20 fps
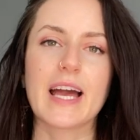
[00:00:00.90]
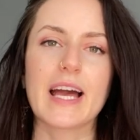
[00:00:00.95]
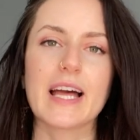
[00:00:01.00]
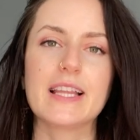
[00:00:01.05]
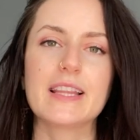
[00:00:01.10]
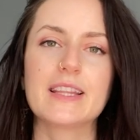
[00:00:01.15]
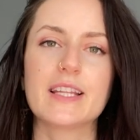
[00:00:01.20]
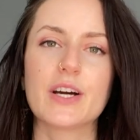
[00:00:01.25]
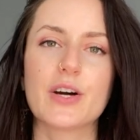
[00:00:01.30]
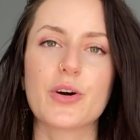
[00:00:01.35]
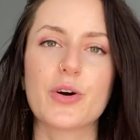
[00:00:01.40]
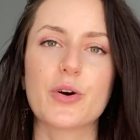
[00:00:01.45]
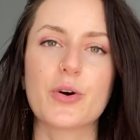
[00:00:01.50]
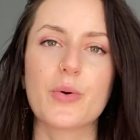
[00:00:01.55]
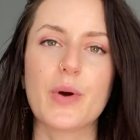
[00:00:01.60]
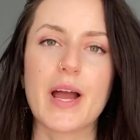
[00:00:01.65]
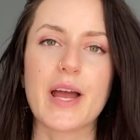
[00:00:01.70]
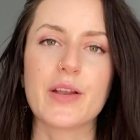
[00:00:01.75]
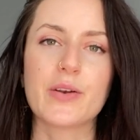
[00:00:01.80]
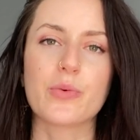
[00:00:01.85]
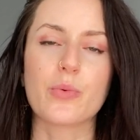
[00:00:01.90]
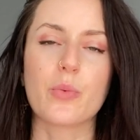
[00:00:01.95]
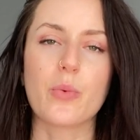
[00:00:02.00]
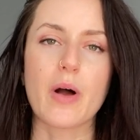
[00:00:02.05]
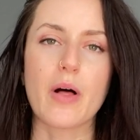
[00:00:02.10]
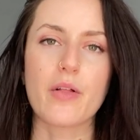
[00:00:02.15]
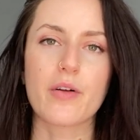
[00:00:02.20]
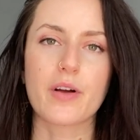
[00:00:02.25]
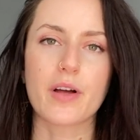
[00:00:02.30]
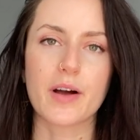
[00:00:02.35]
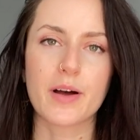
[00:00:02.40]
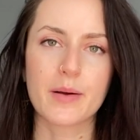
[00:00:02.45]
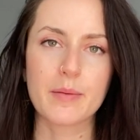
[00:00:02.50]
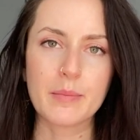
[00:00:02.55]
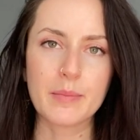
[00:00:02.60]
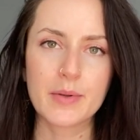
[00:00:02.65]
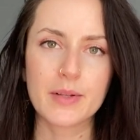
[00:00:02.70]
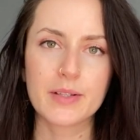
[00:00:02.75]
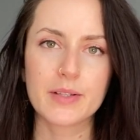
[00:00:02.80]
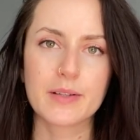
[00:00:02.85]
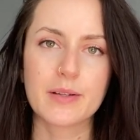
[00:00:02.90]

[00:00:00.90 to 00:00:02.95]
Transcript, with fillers: Hello and welcome.